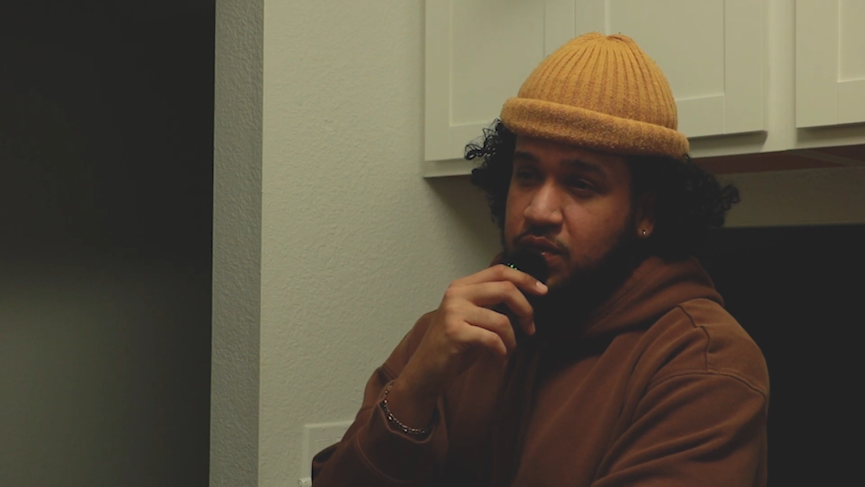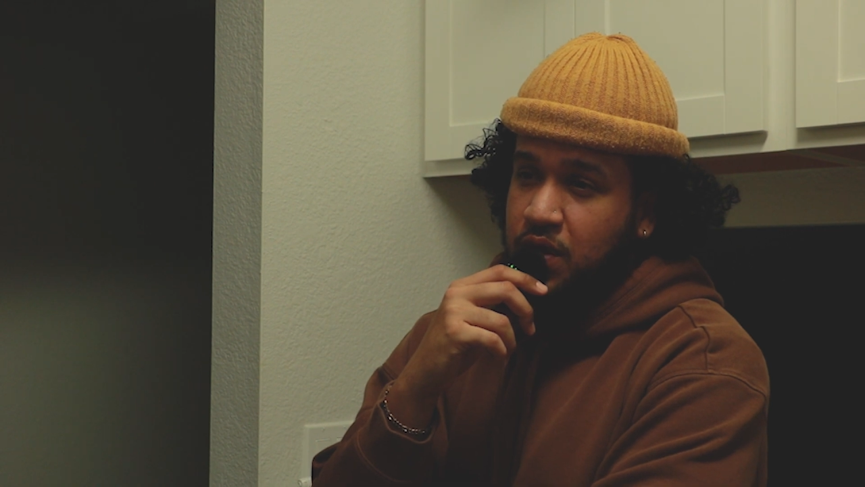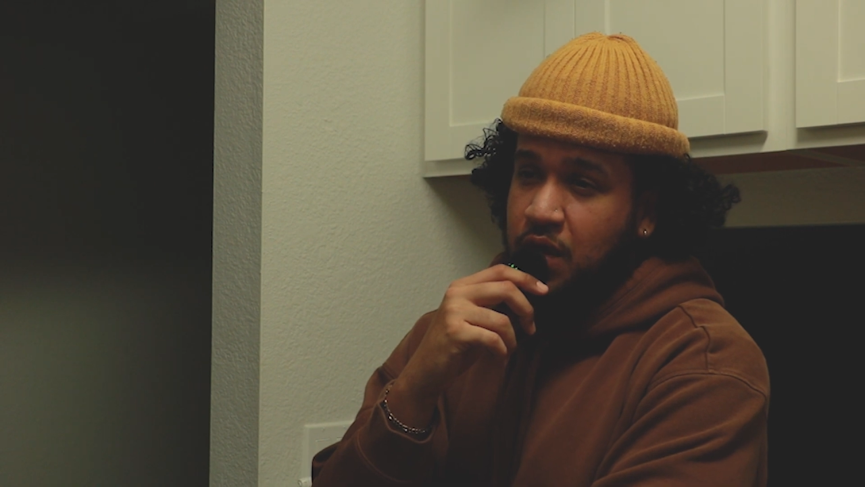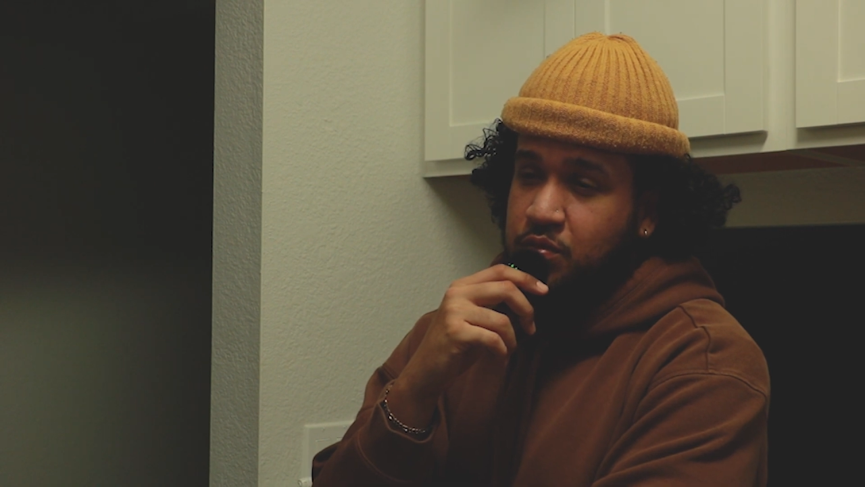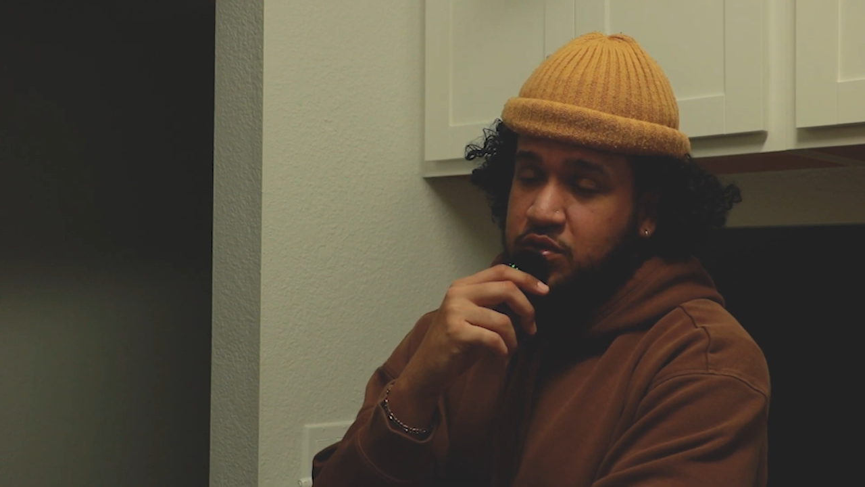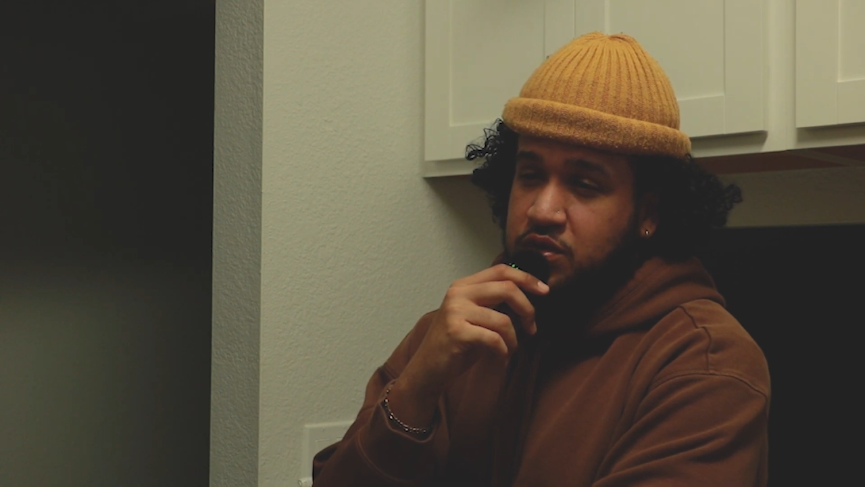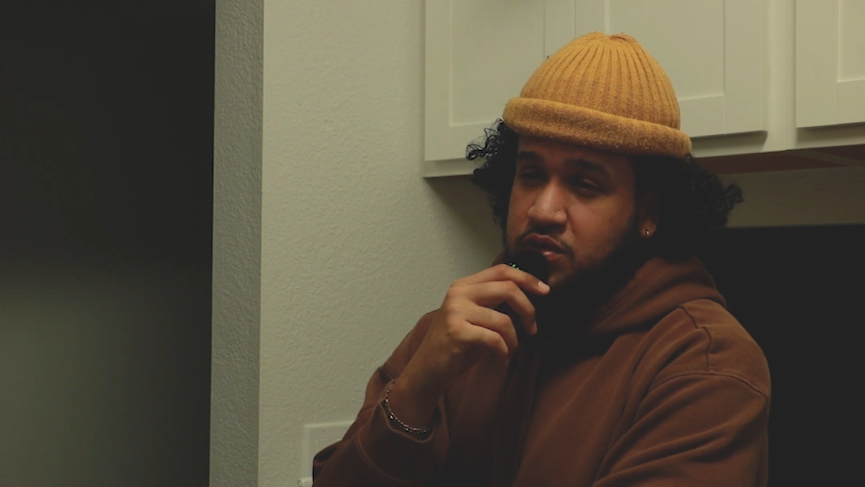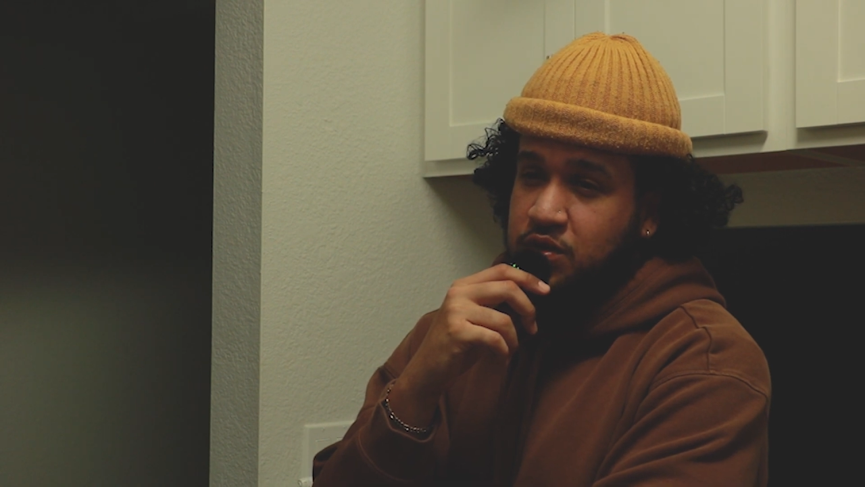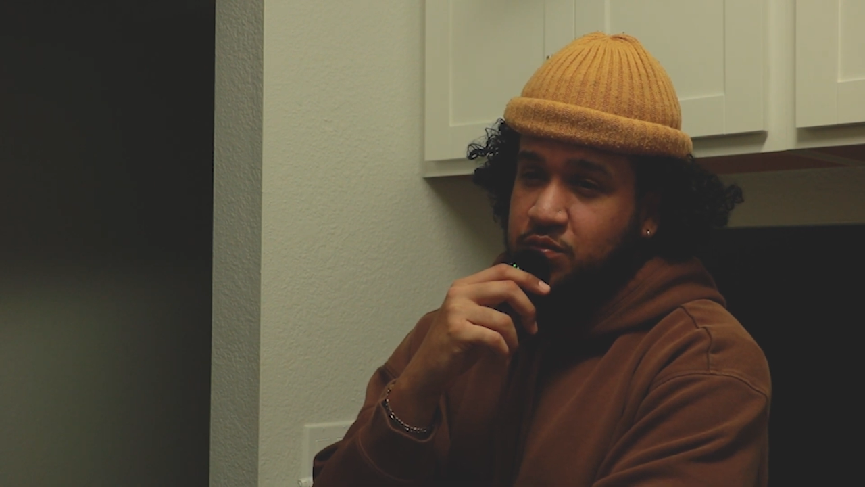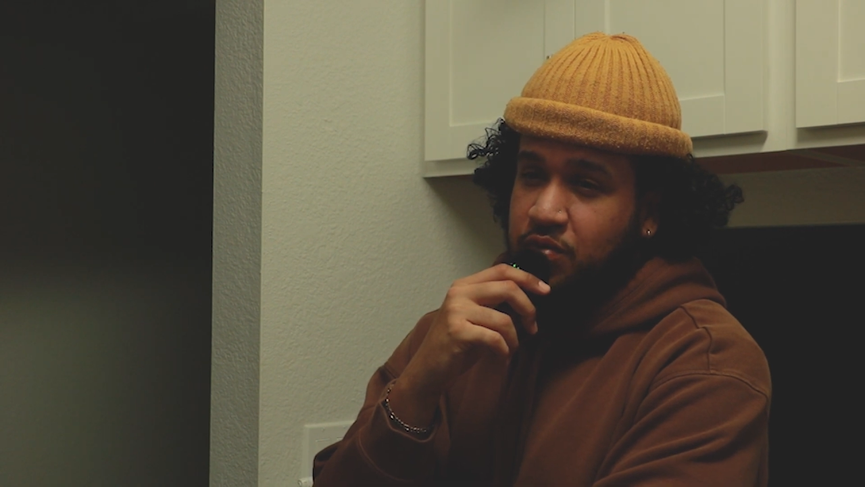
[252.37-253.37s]
opposite
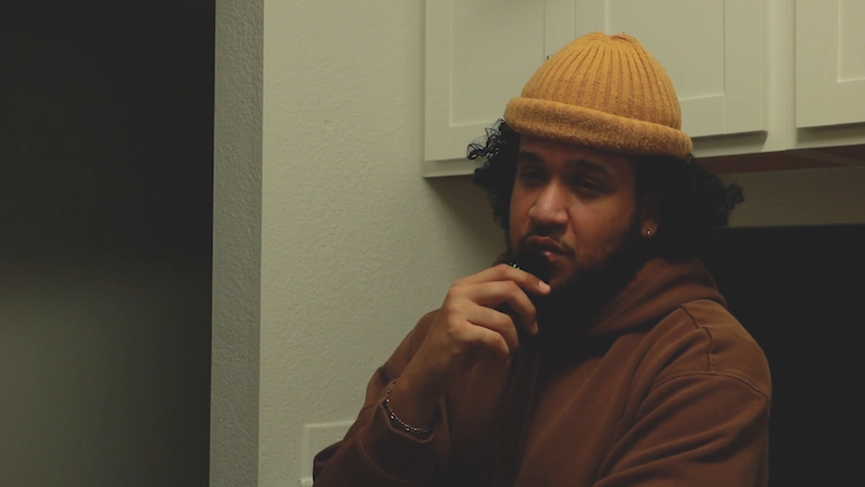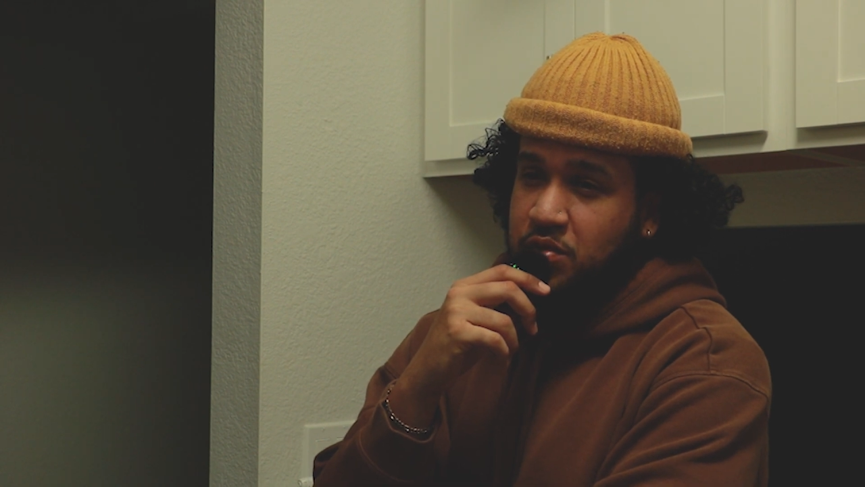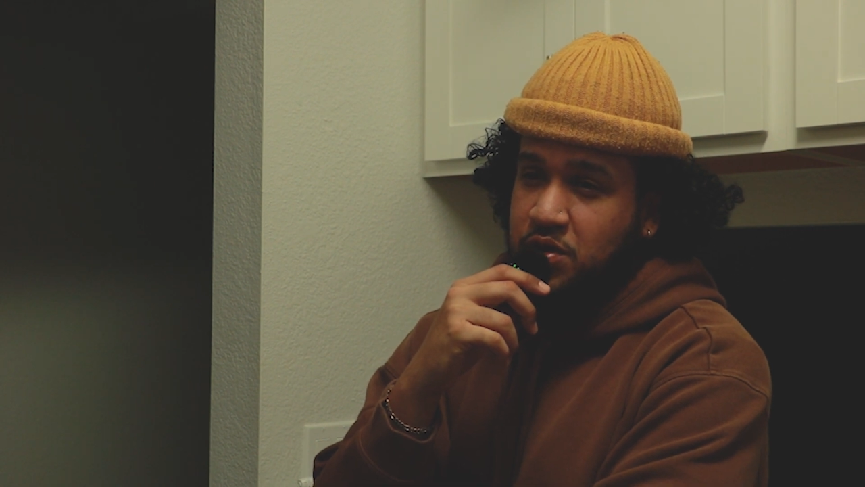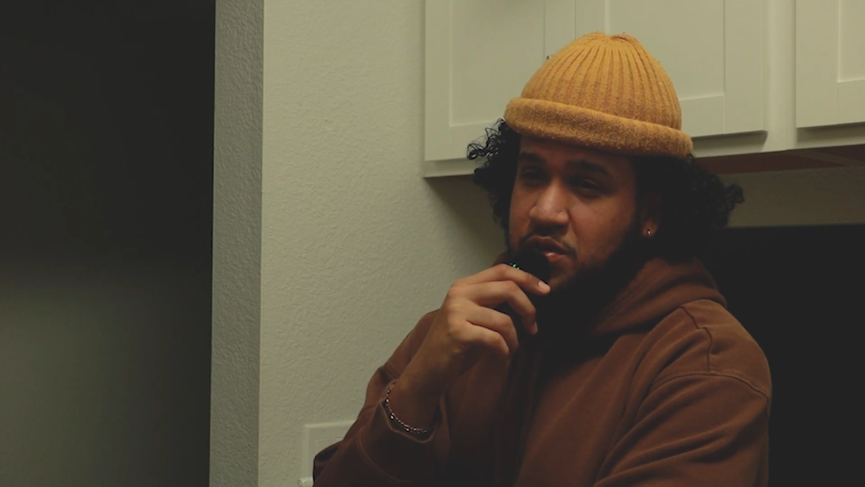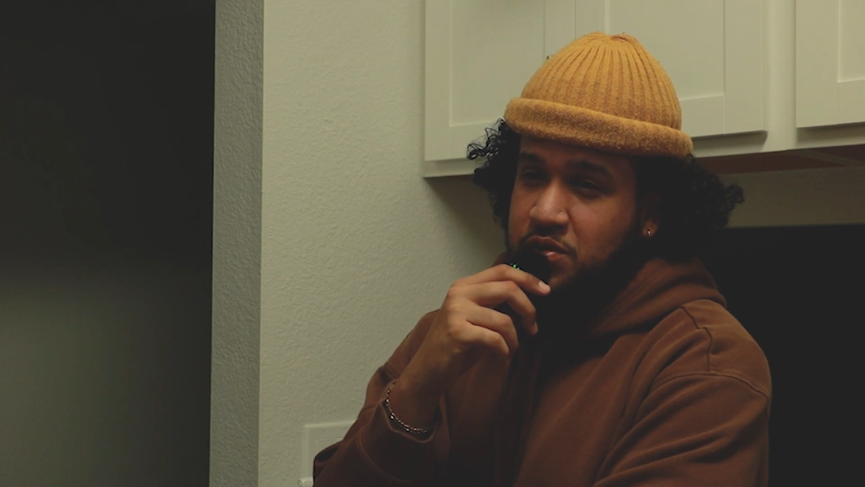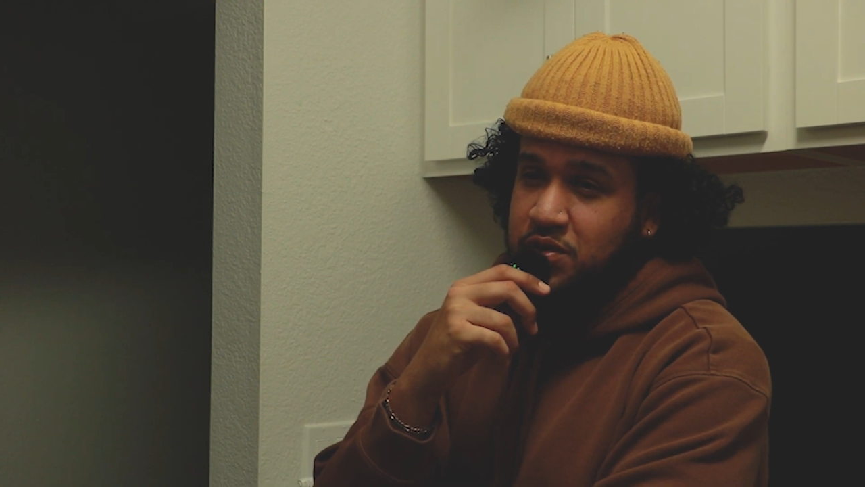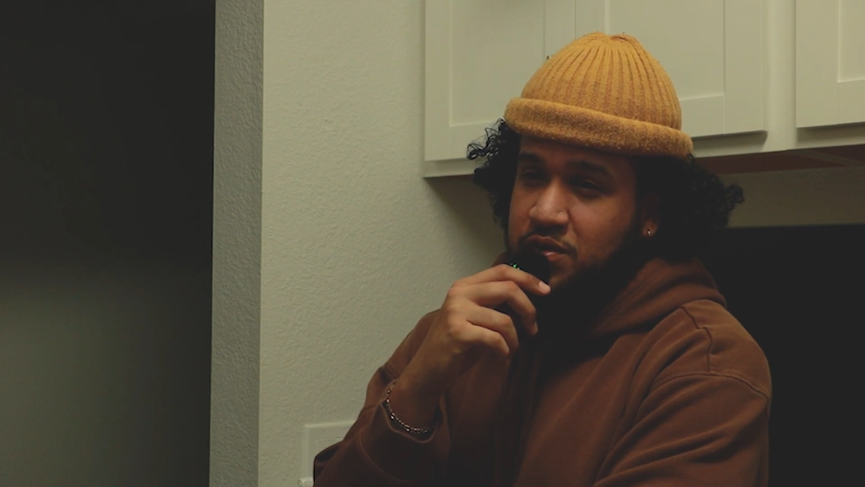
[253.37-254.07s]
to the popular